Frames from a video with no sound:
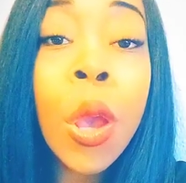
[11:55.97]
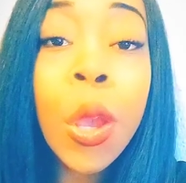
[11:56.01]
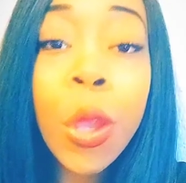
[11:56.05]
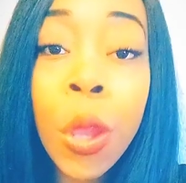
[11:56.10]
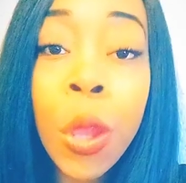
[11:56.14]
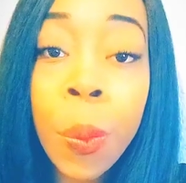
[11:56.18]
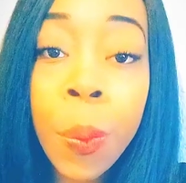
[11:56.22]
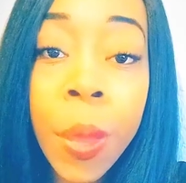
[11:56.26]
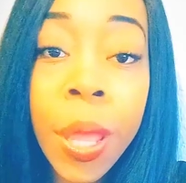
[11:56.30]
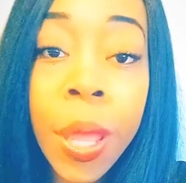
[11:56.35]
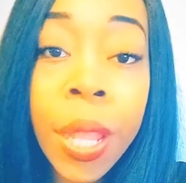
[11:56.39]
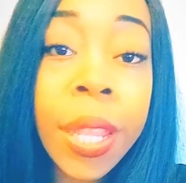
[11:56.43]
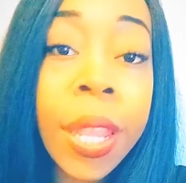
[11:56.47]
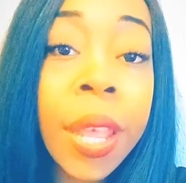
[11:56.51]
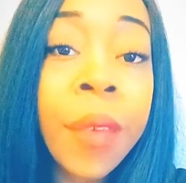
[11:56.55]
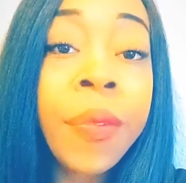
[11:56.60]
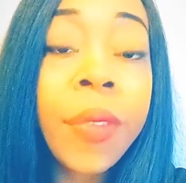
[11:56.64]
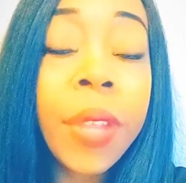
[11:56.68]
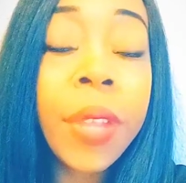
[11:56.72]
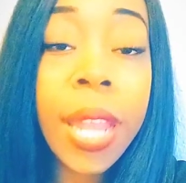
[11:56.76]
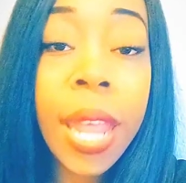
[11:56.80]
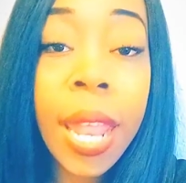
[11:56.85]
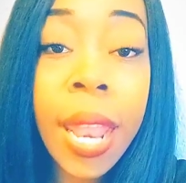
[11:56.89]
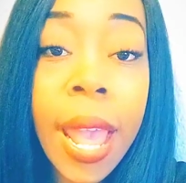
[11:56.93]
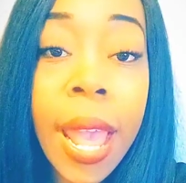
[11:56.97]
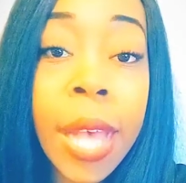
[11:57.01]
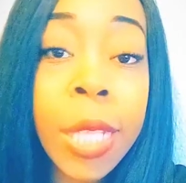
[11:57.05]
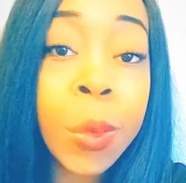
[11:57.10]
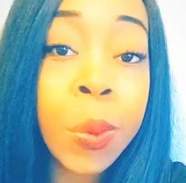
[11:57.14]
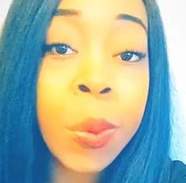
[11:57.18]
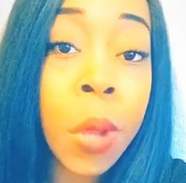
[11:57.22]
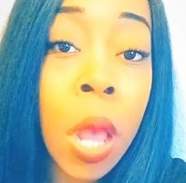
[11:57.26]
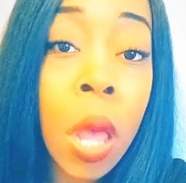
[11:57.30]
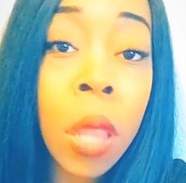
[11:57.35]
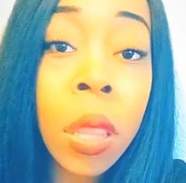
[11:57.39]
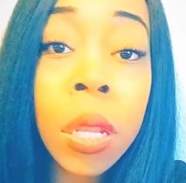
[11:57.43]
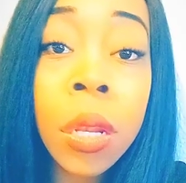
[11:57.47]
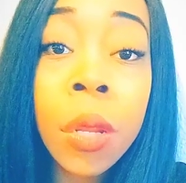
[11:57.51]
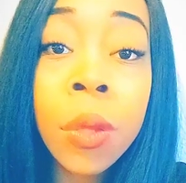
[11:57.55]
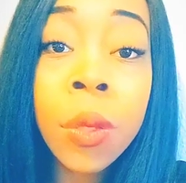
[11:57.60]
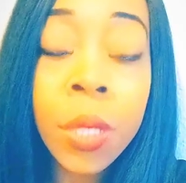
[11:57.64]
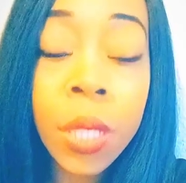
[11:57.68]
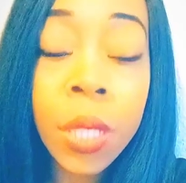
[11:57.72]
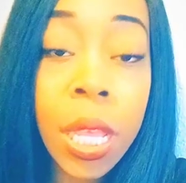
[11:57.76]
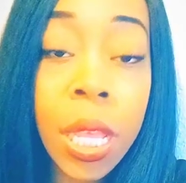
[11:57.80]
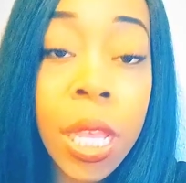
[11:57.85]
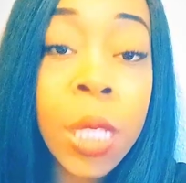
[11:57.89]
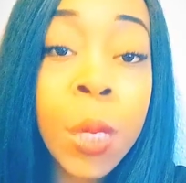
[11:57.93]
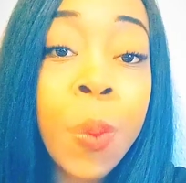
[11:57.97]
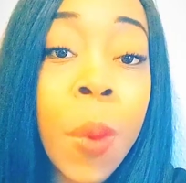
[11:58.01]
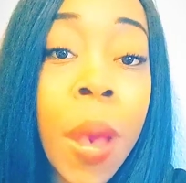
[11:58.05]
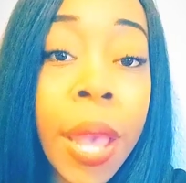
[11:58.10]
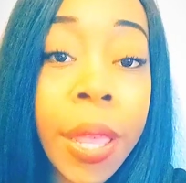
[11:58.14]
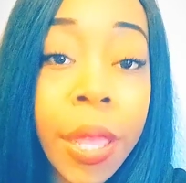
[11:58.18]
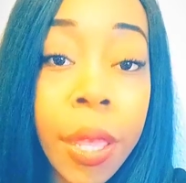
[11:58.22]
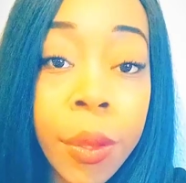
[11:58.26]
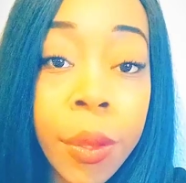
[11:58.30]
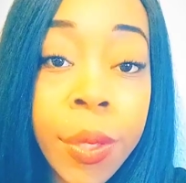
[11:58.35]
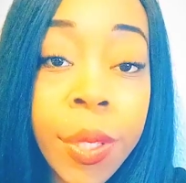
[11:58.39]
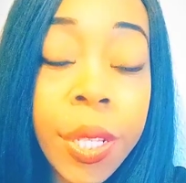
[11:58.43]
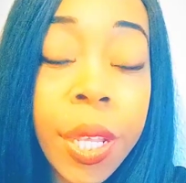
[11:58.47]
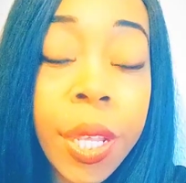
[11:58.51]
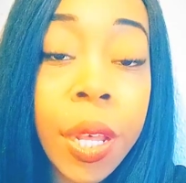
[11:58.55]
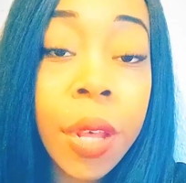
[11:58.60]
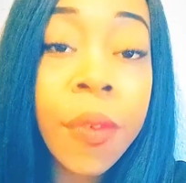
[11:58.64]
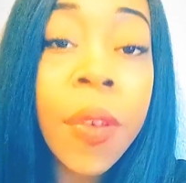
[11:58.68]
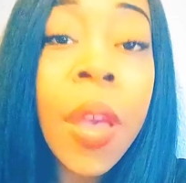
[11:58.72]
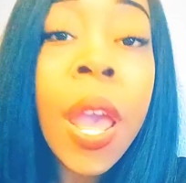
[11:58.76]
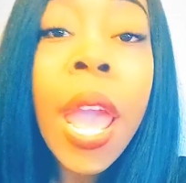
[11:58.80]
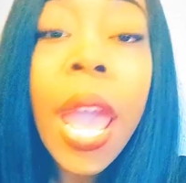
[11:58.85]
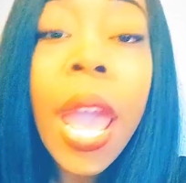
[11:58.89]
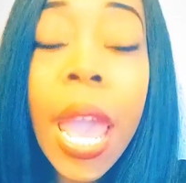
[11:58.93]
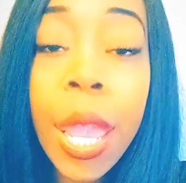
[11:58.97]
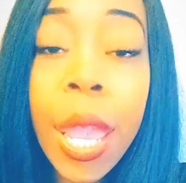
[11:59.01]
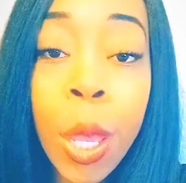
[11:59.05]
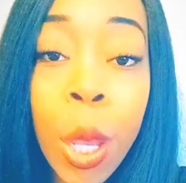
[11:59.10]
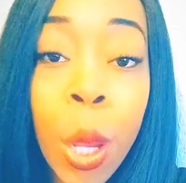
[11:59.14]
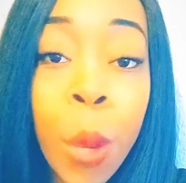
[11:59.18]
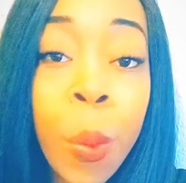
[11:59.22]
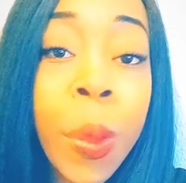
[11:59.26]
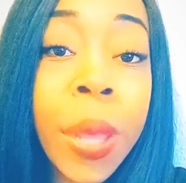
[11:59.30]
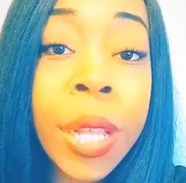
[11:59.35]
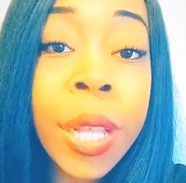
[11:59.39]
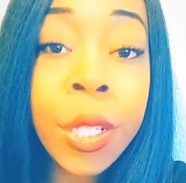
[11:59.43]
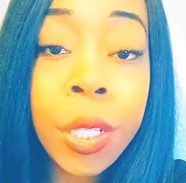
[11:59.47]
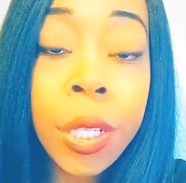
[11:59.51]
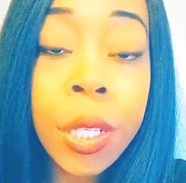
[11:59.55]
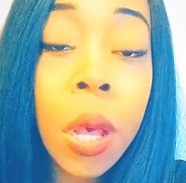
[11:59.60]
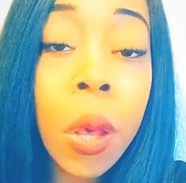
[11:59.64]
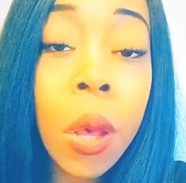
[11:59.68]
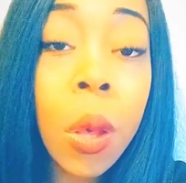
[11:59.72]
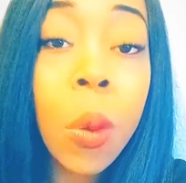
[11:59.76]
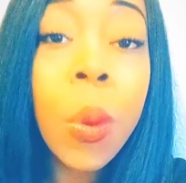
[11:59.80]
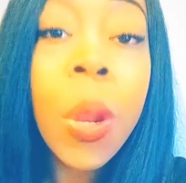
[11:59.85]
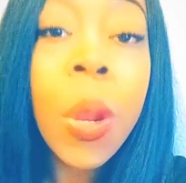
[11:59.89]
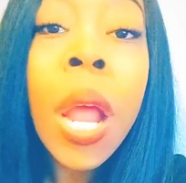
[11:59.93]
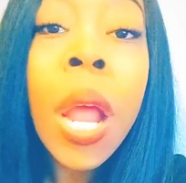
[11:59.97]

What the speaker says: You're being left in that house with all of those kids by yourself and you're being told,